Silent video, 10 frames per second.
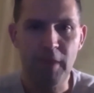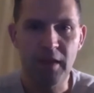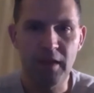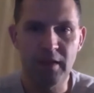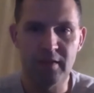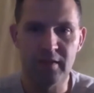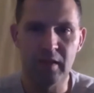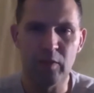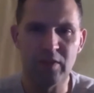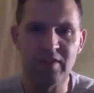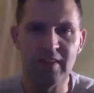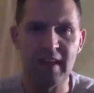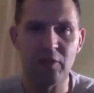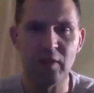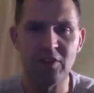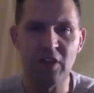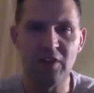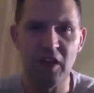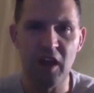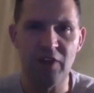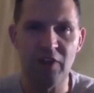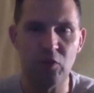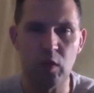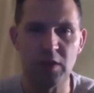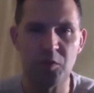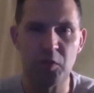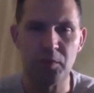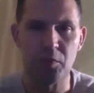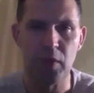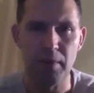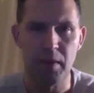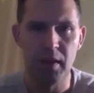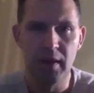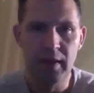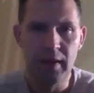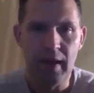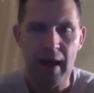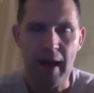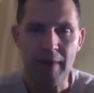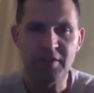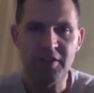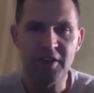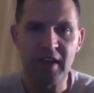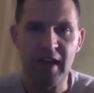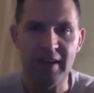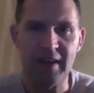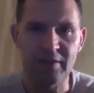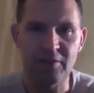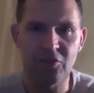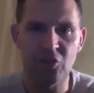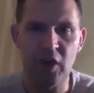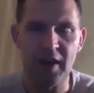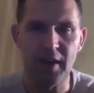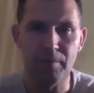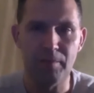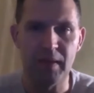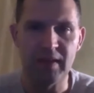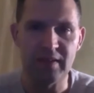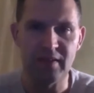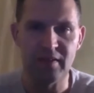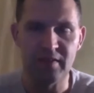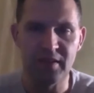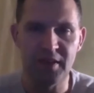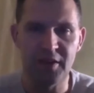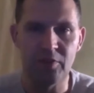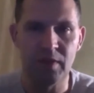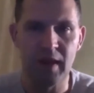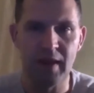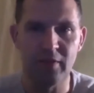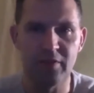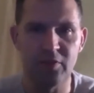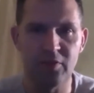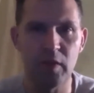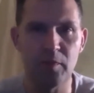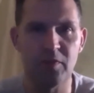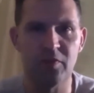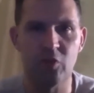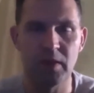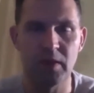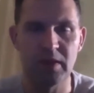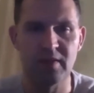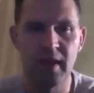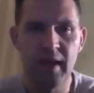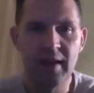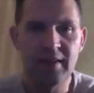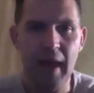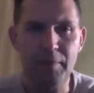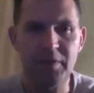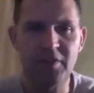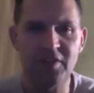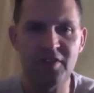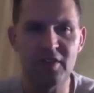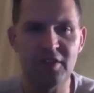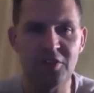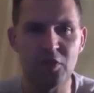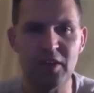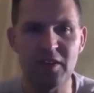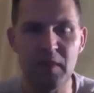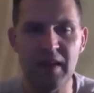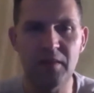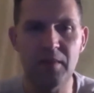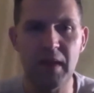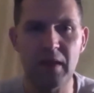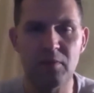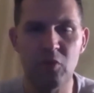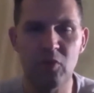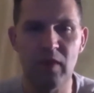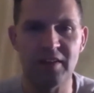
It was a second race off the layoff with 1 sprint prep. I'm just going to kind of chalk it up as, kind of a fluky performance. Tapiture still intrigues me. He didn't make his move on the